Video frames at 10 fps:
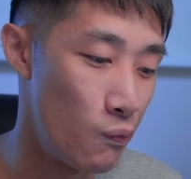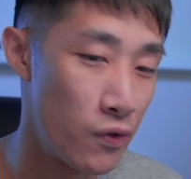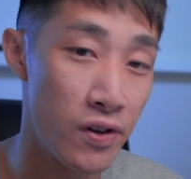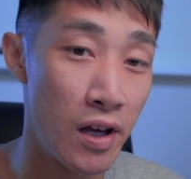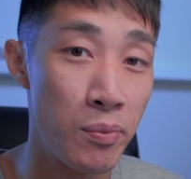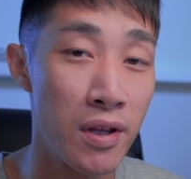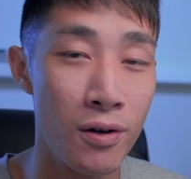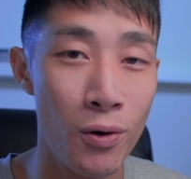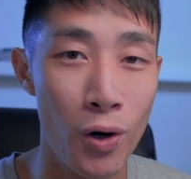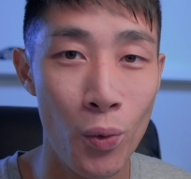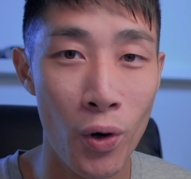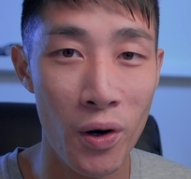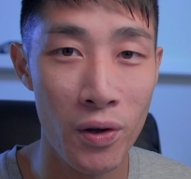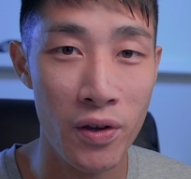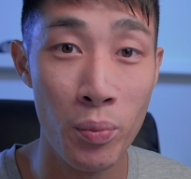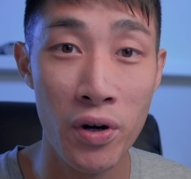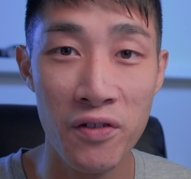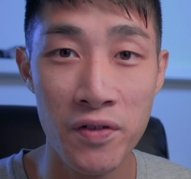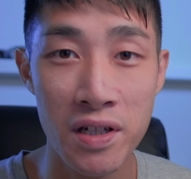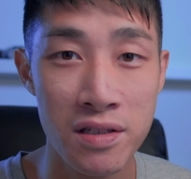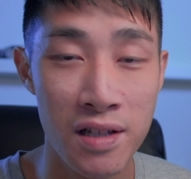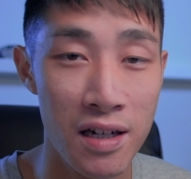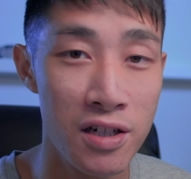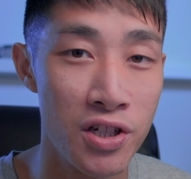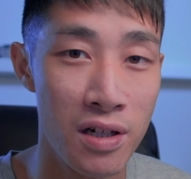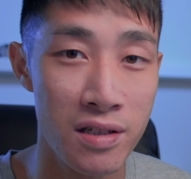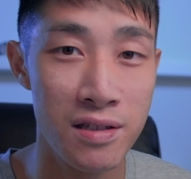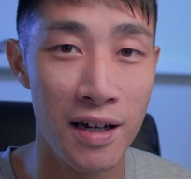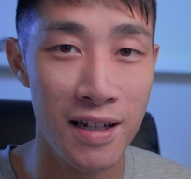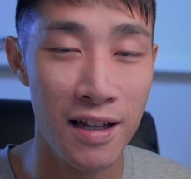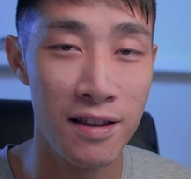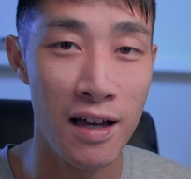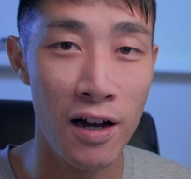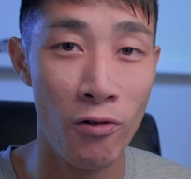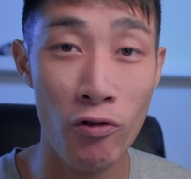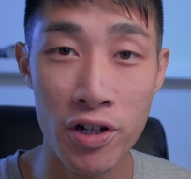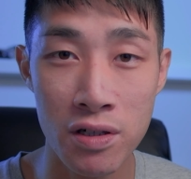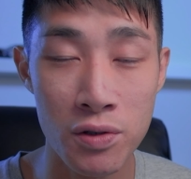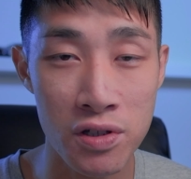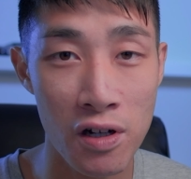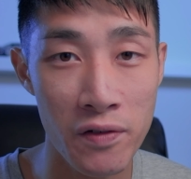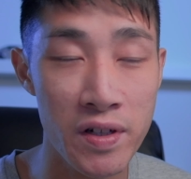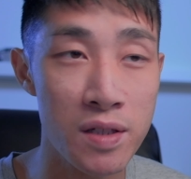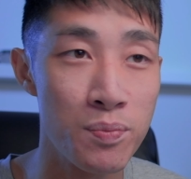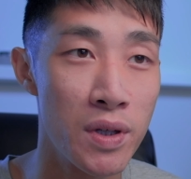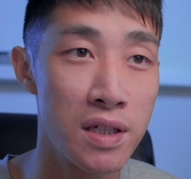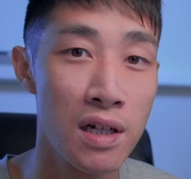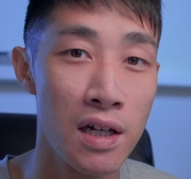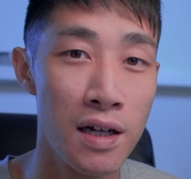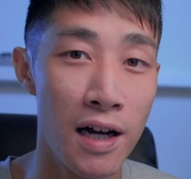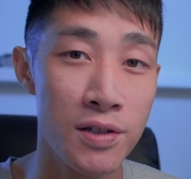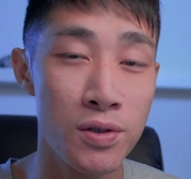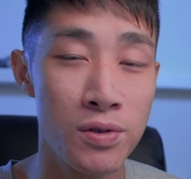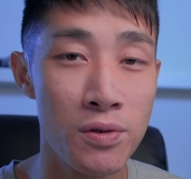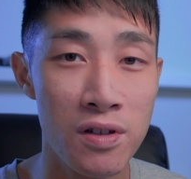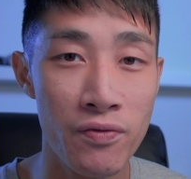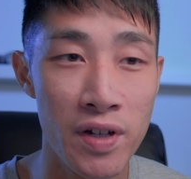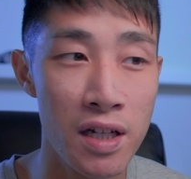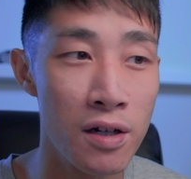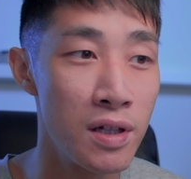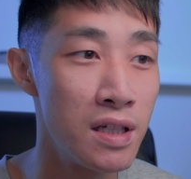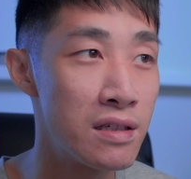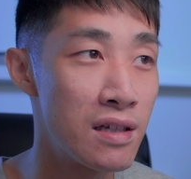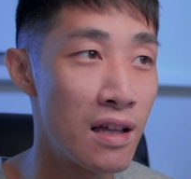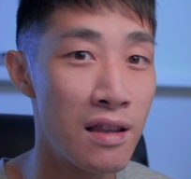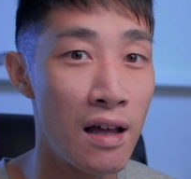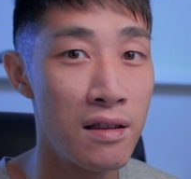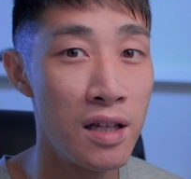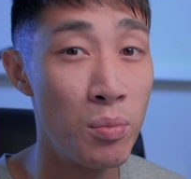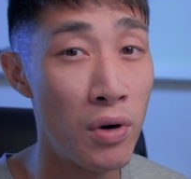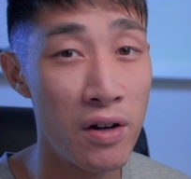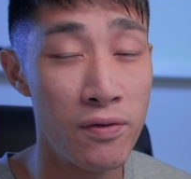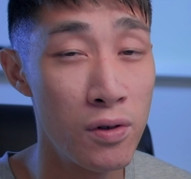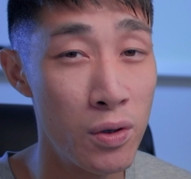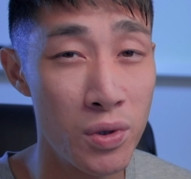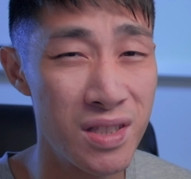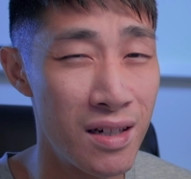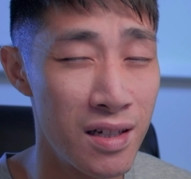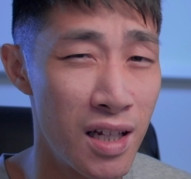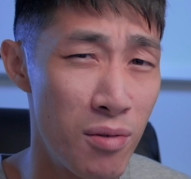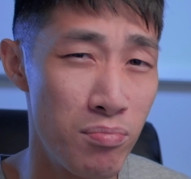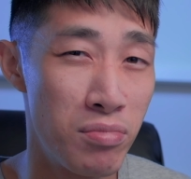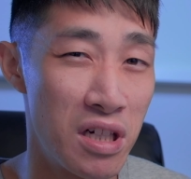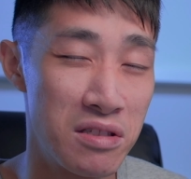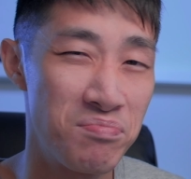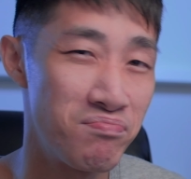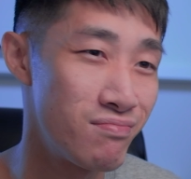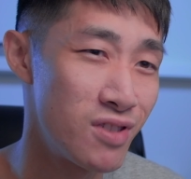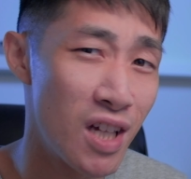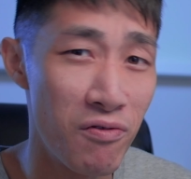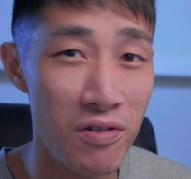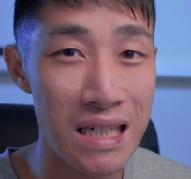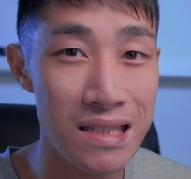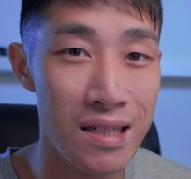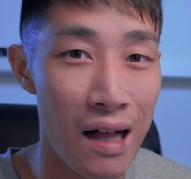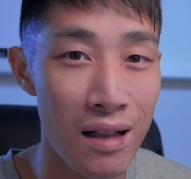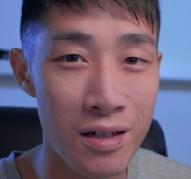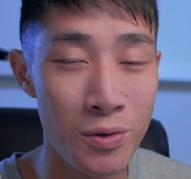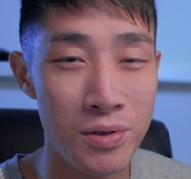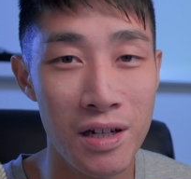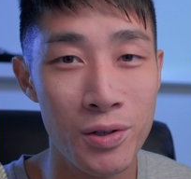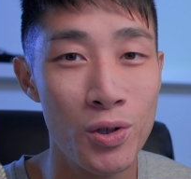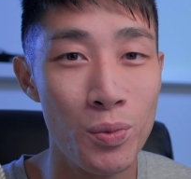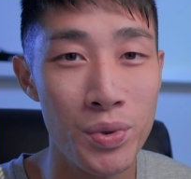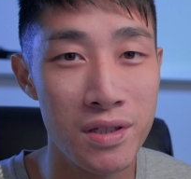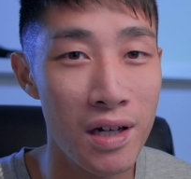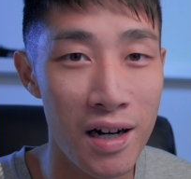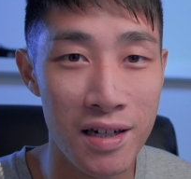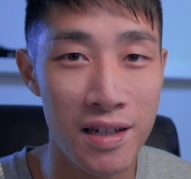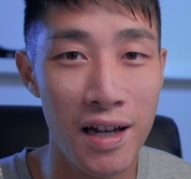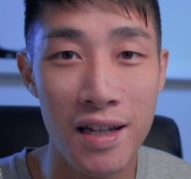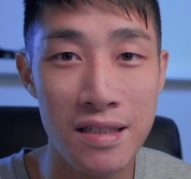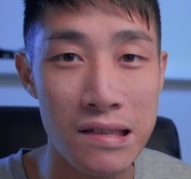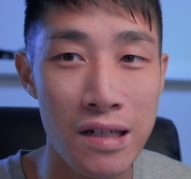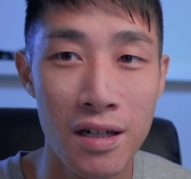skeptical on what the previous technician has done in that original service. But as you saw in the video, he said that the brake fluid was done again, but you can't really tell. It was like super dark, and